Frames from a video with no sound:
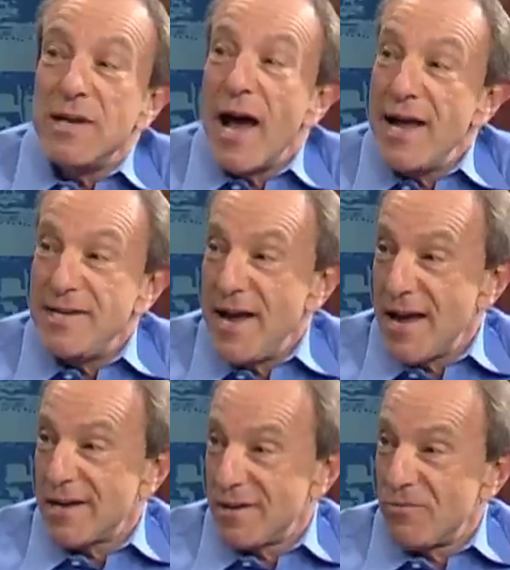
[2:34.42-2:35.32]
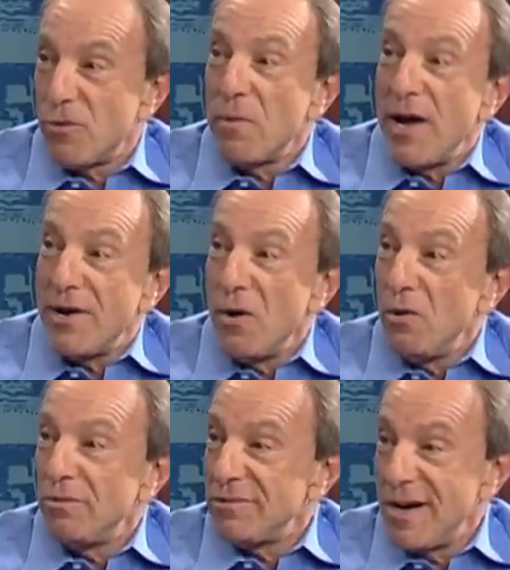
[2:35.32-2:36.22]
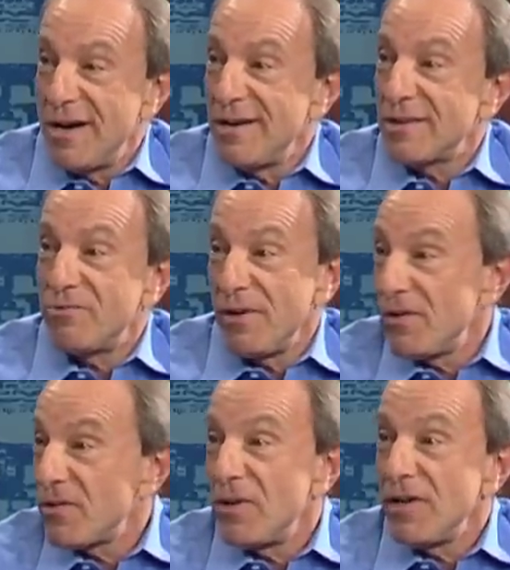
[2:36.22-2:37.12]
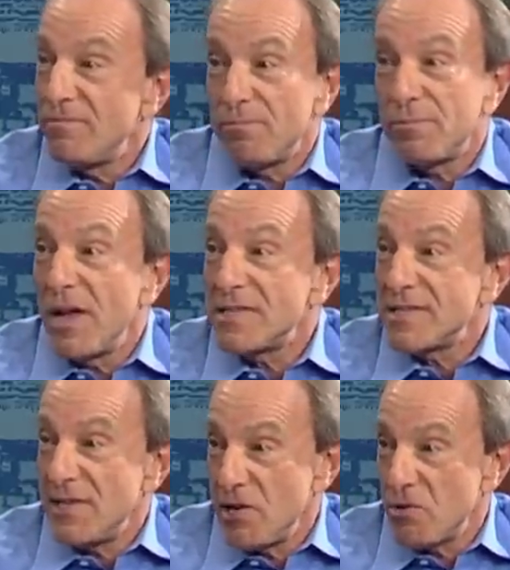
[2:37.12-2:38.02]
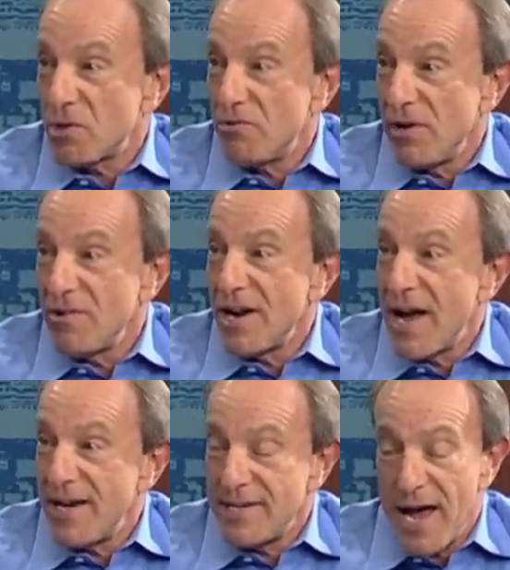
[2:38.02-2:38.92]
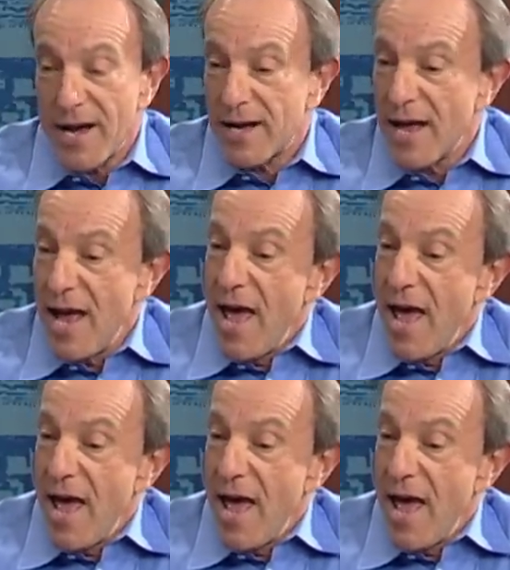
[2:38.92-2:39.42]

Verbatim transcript: in high tech for my whole uh, career, 30 plus year career in high tech.